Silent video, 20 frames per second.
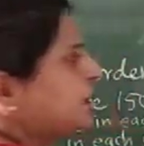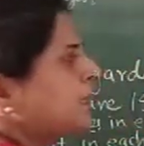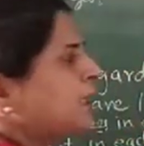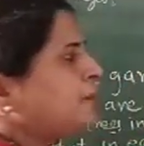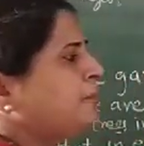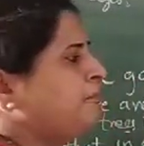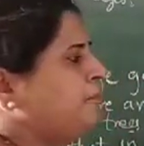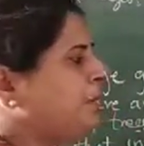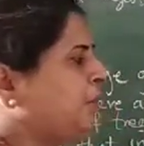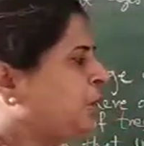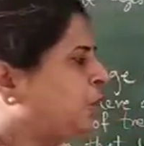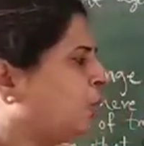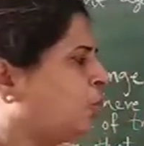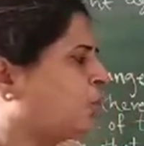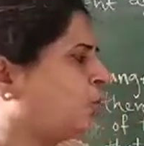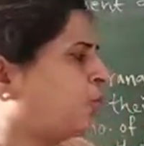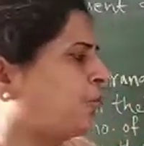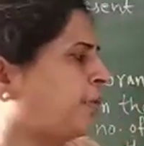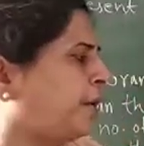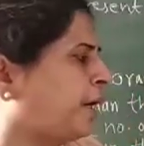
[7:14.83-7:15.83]
then
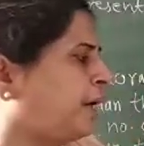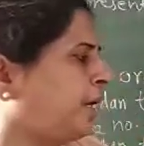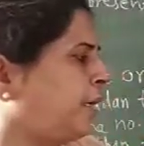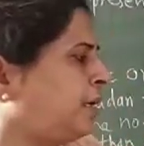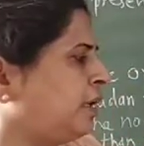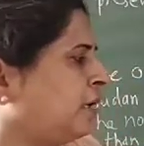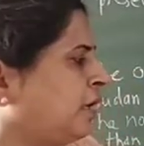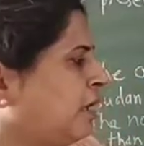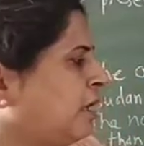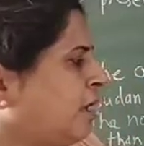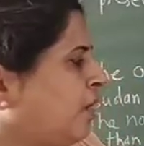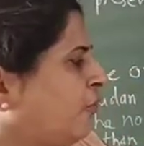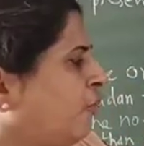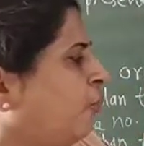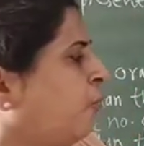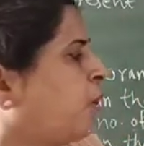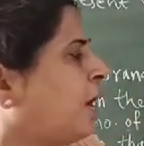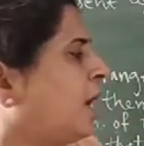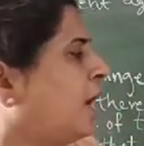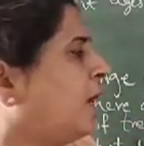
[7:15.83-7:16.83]
below write
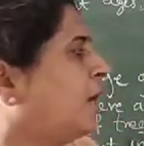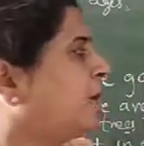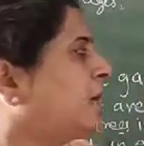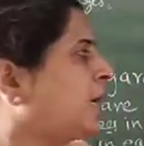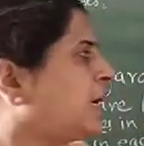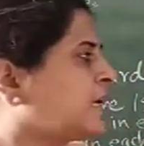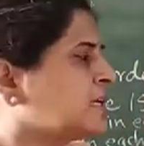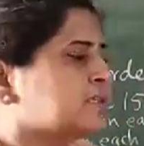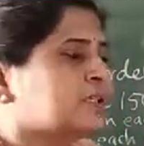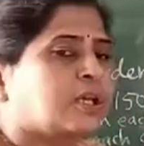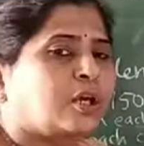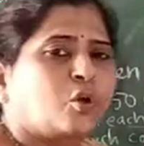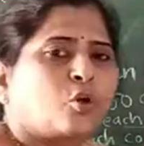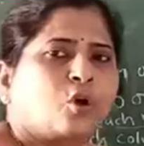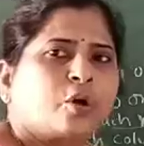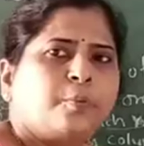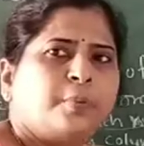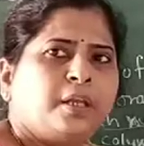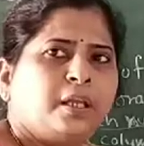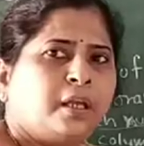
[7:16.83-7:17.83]
why x
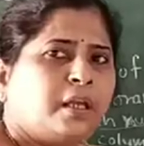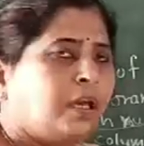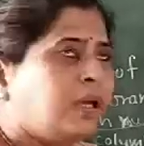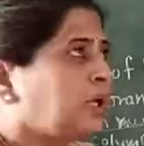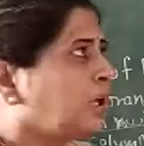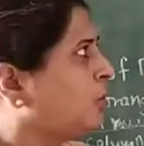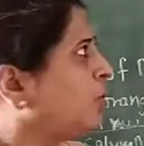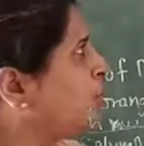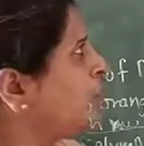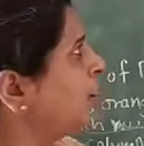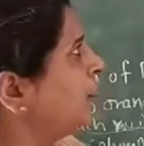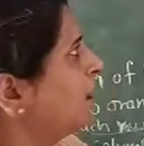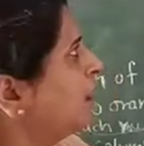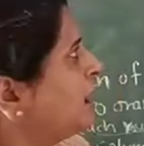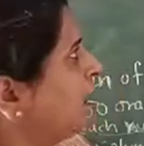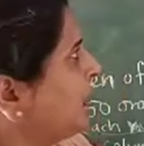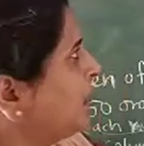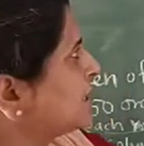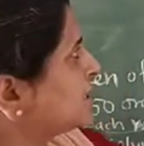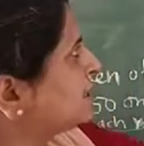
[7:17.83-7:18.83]
cannot be negative.
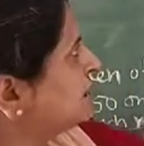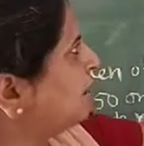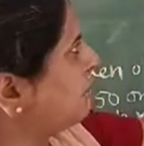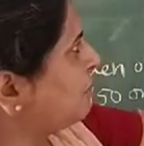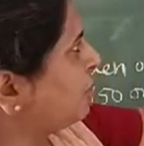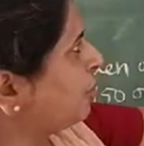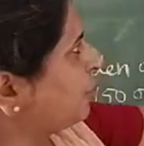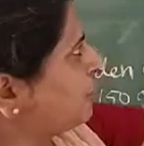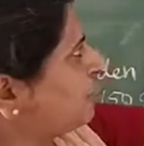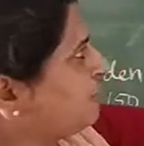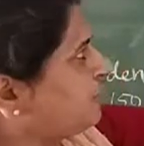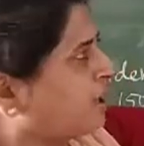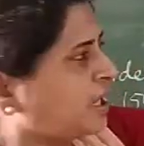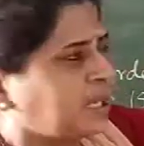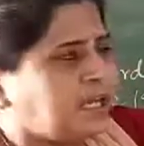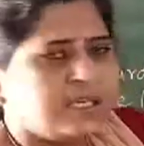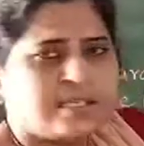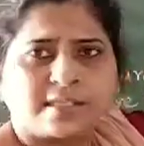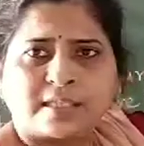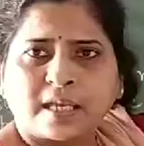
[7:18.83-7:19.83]
As number of
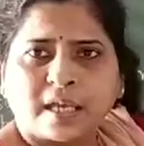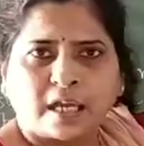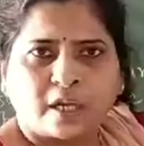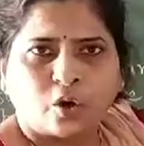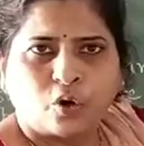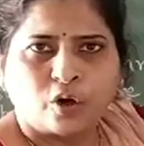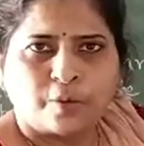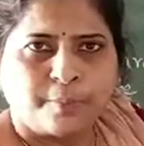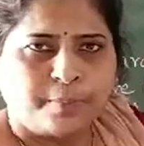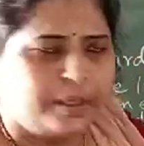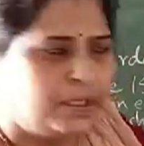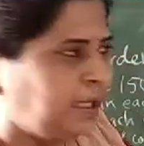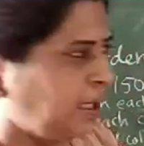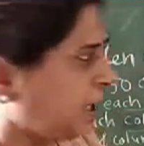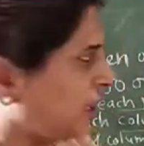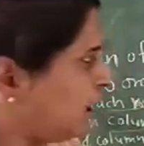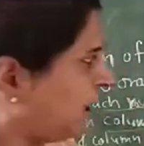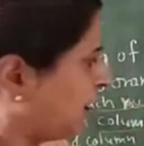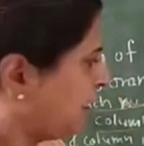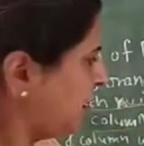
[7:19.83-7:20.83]
trees cannot be
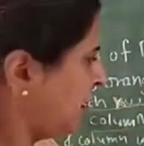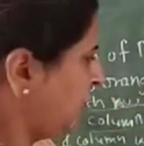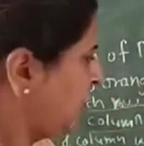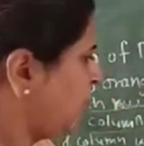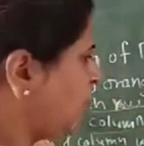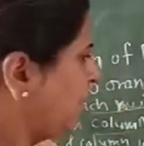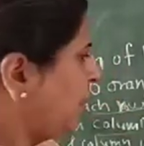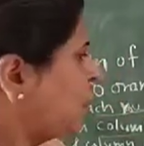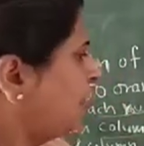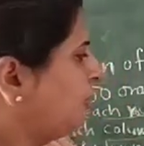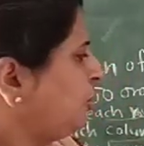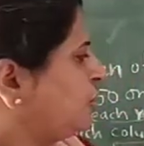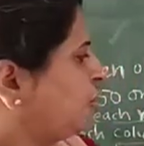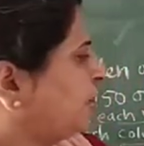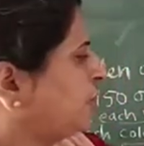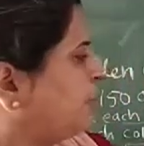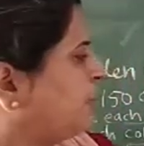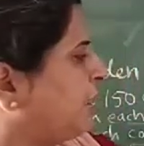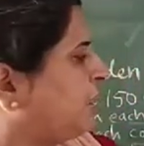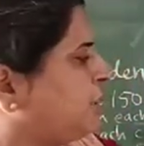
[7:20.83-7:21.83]
negative, your
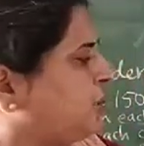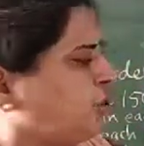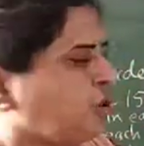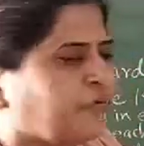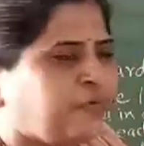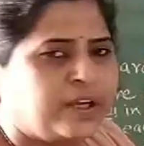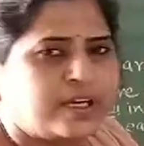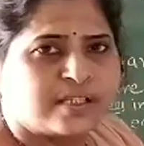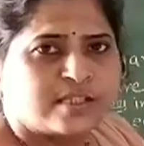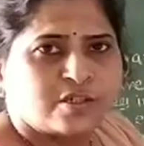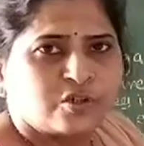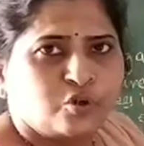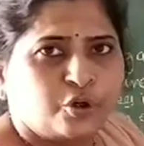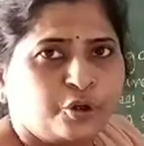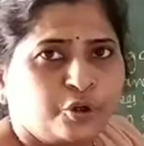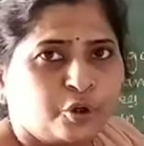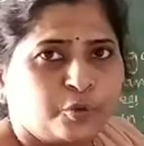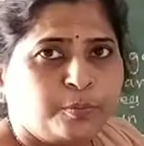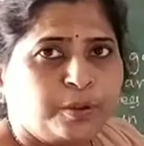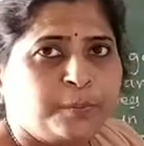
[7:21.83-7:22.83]
value of x is going
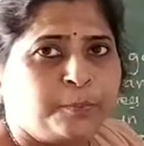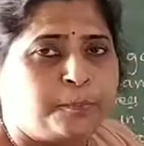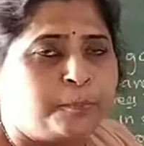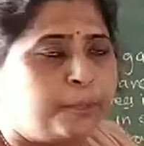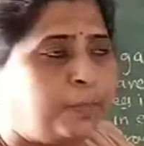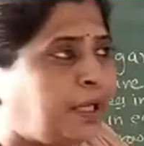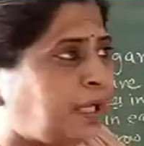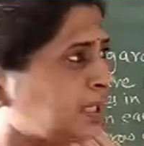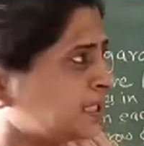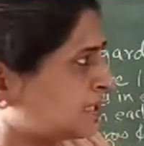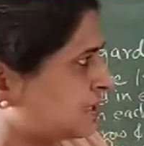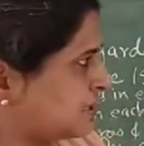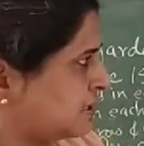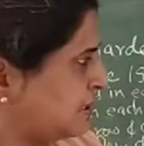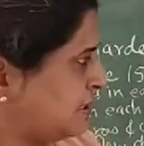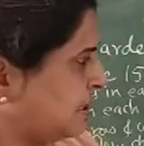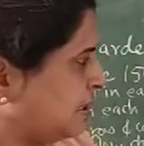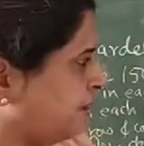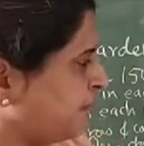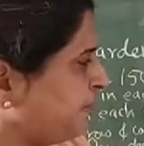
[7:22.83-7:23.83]
to be plus
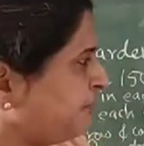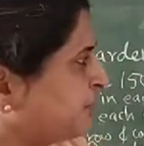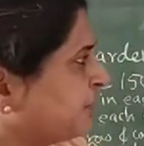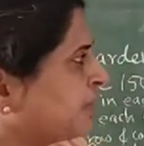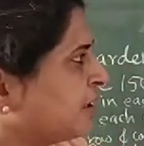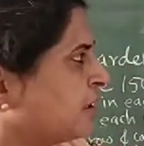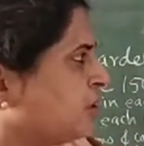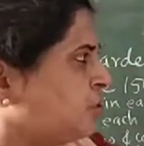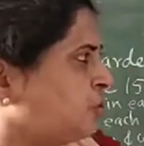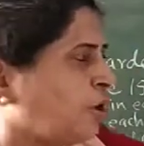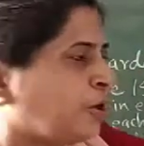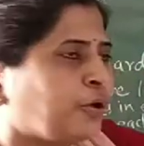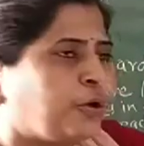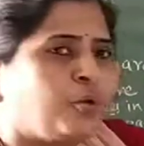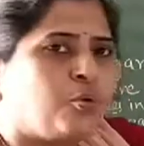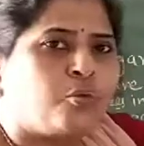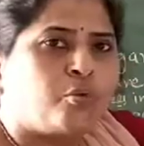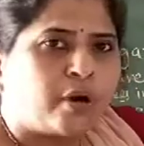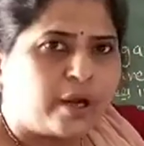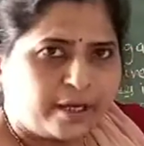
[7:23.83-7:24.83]
10. You have to
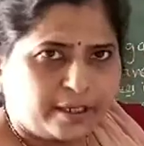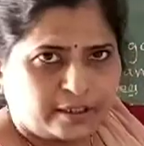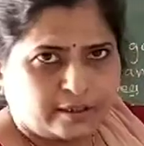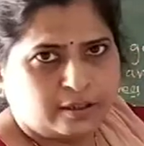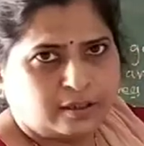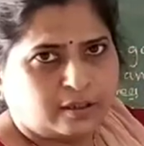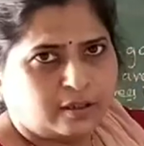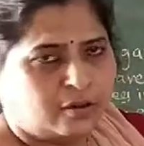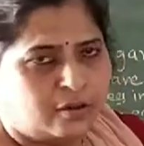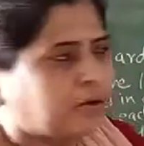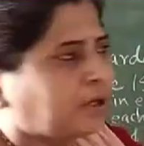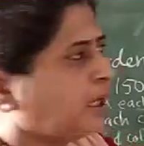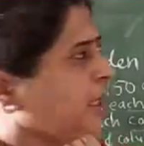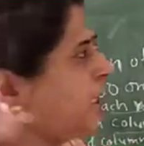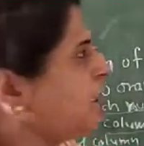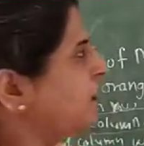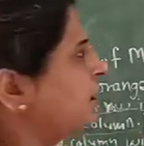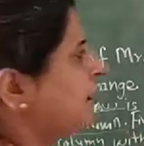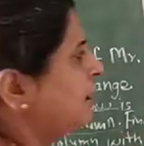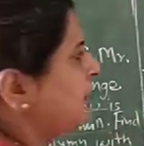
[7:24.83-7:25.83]
write it,
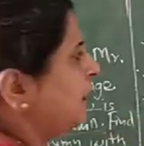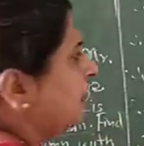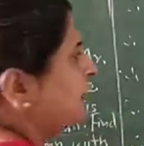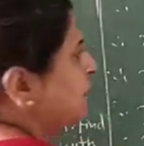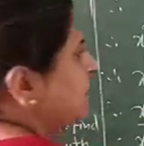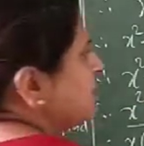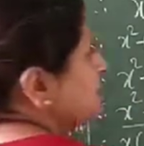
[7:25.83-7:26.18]
okay, like